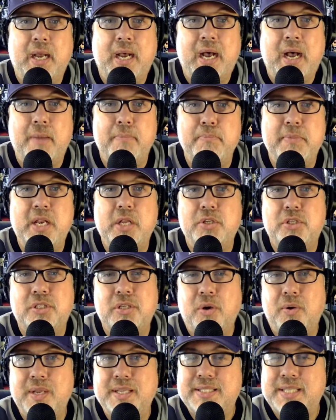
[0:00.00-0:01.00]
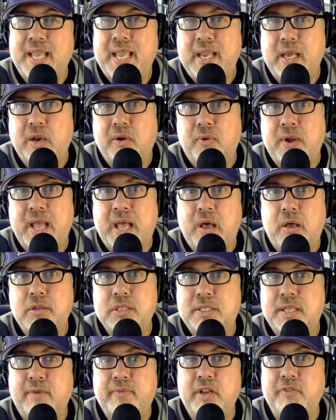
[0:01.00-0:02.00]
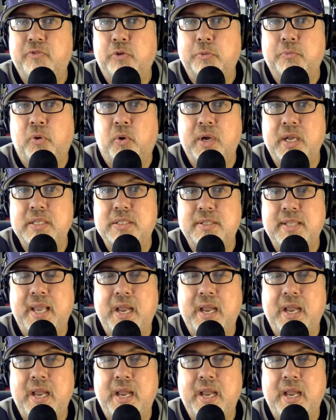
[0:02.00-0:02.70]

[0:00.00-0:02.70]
Minnesota's hanging around 74 points.